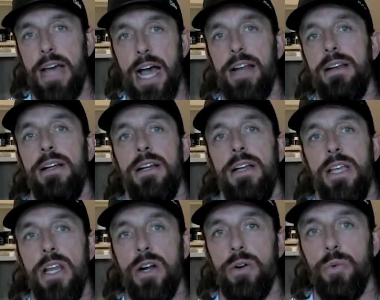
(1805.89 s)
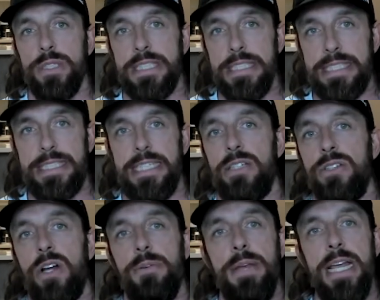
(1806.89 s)
that, was instilled
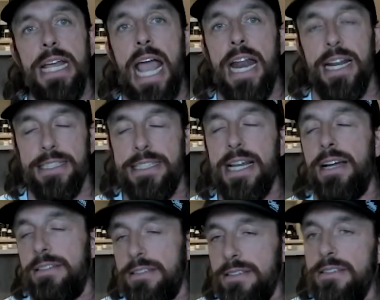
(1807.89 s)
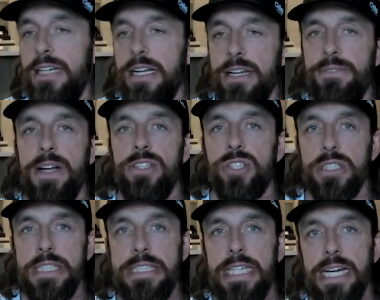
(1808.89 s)
on me, and it did. It
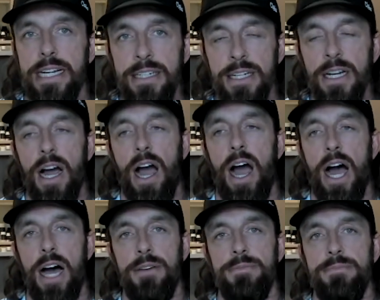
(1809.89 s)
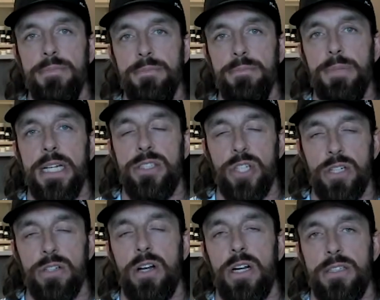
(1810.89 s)
eventually did. But it took
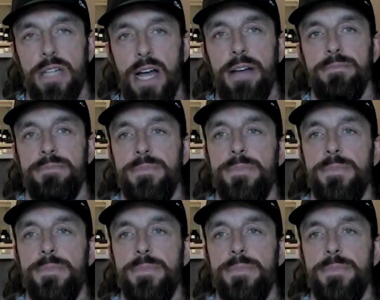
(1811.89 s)
a lot of time.